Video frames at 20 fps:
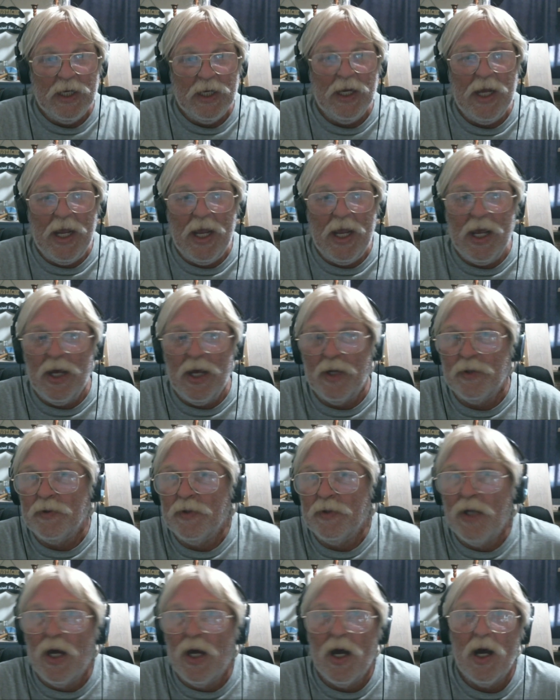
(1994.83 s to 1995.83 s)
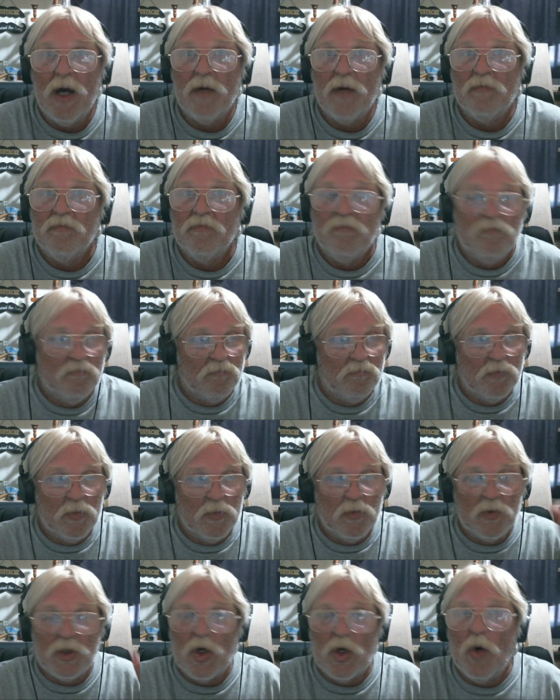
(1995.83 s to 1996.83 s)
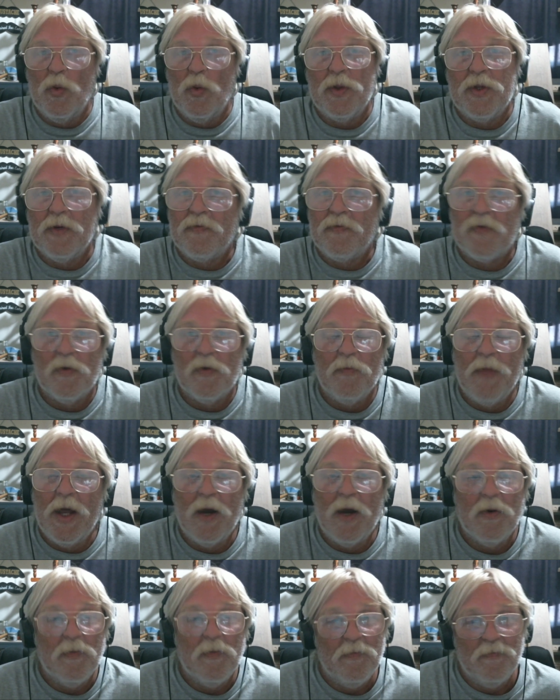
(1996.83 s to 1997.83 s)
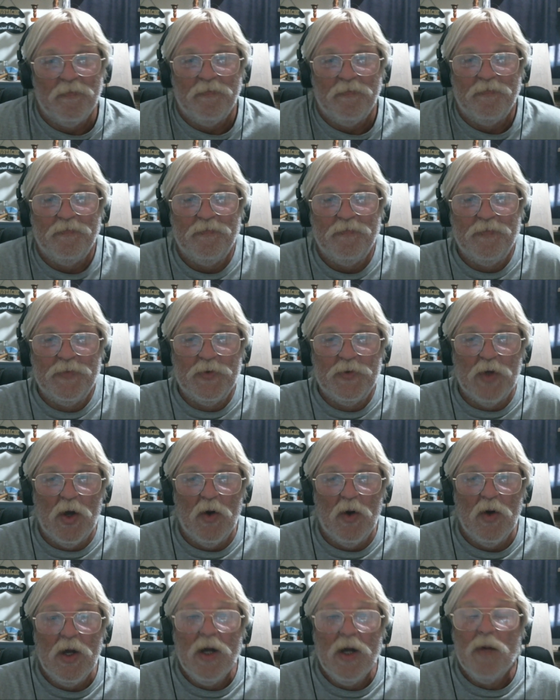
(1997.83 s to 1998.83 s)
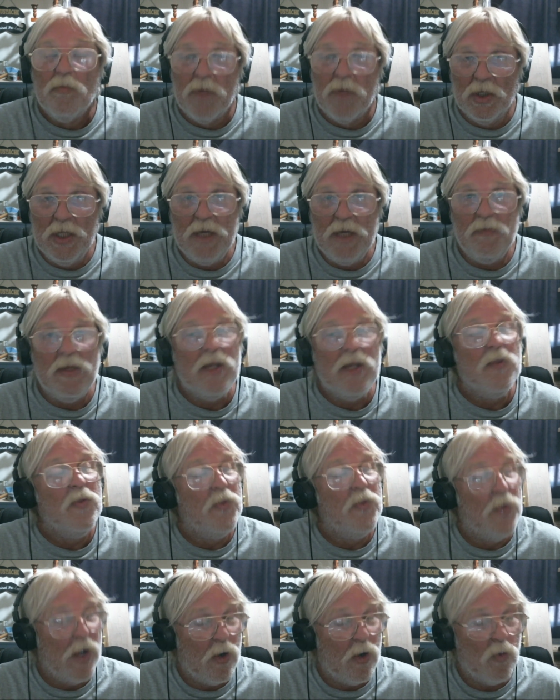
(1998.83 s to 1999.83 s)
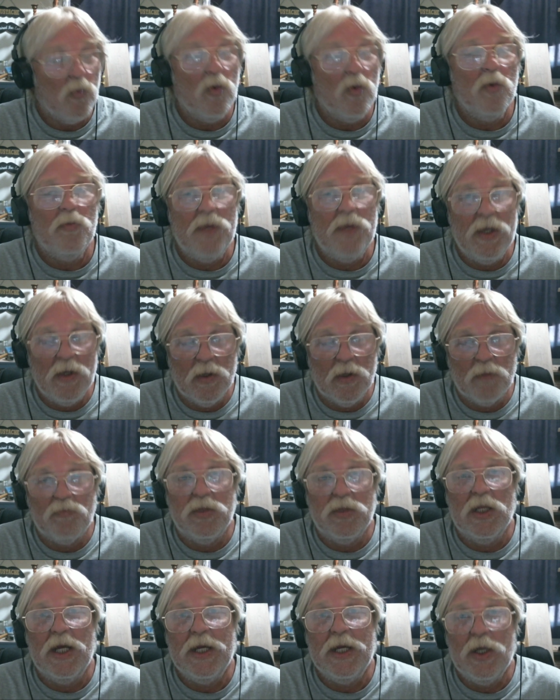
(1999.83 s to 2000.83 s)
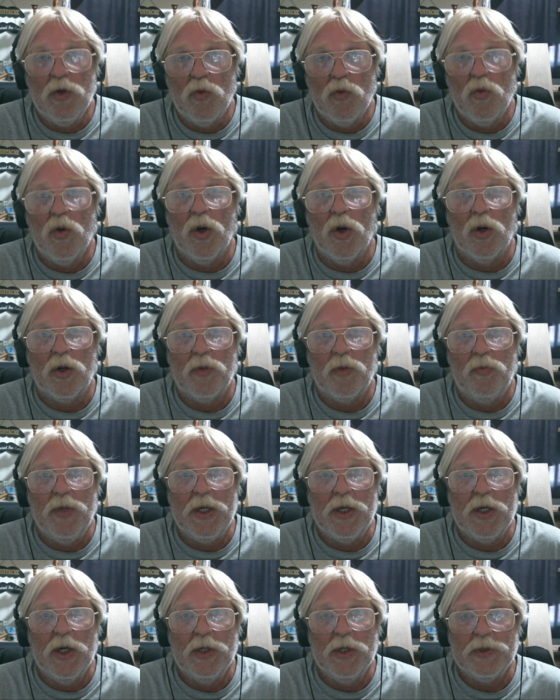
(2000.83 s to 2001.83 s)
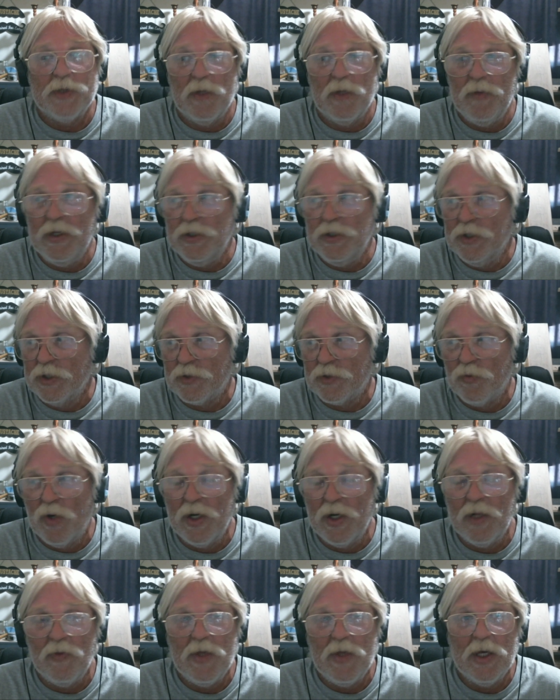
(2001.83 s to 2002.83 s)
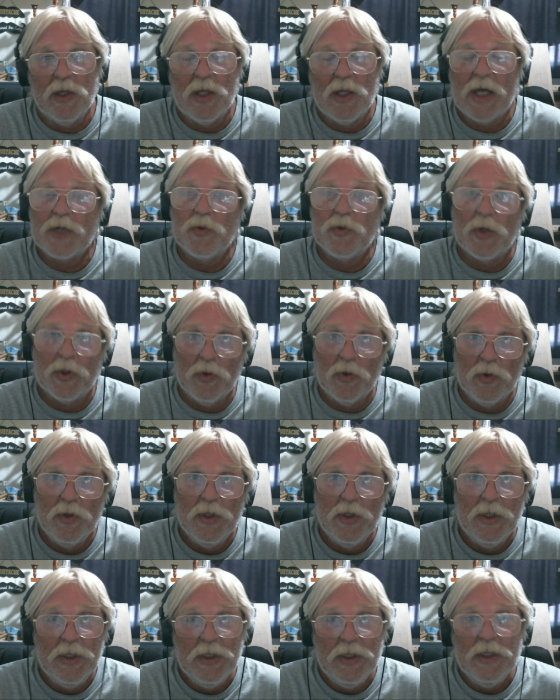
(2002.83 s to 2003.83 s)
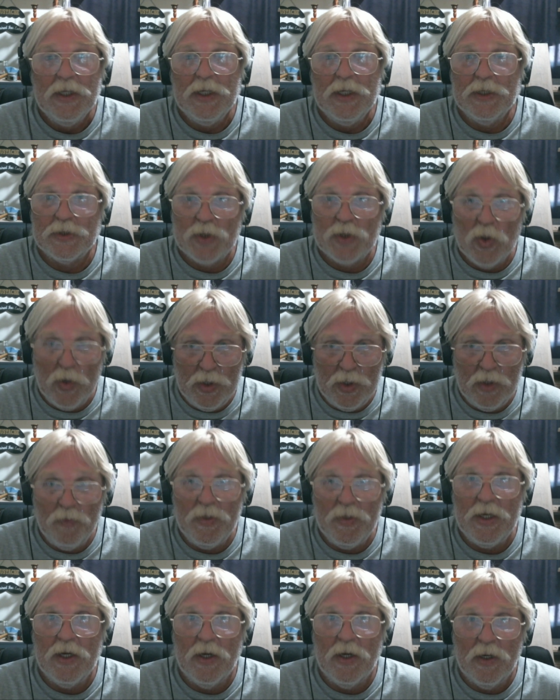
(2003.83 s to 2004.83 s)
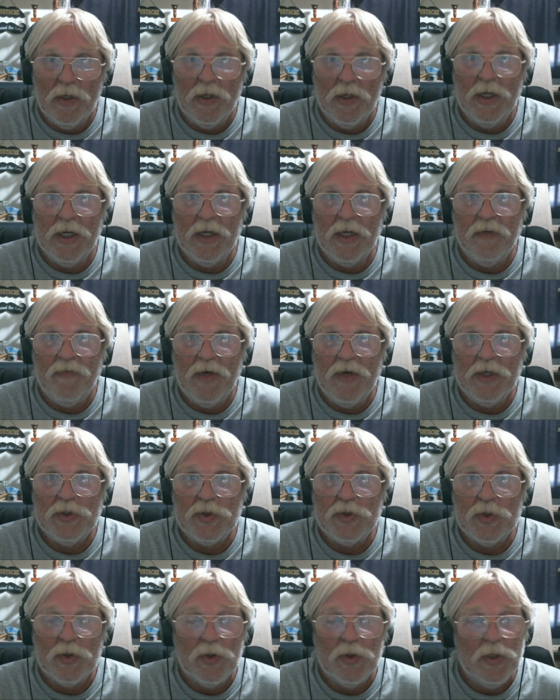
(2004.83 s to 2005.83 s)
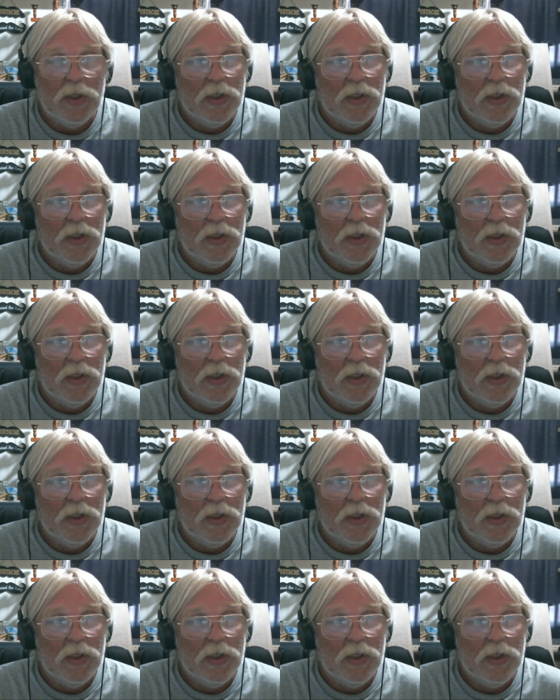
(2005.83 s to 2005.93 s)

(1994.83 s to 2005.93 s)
and um, go with it from there. So believe me, there will be a plenty of work because, I mean, just running the electrical is going to be a, an adventure.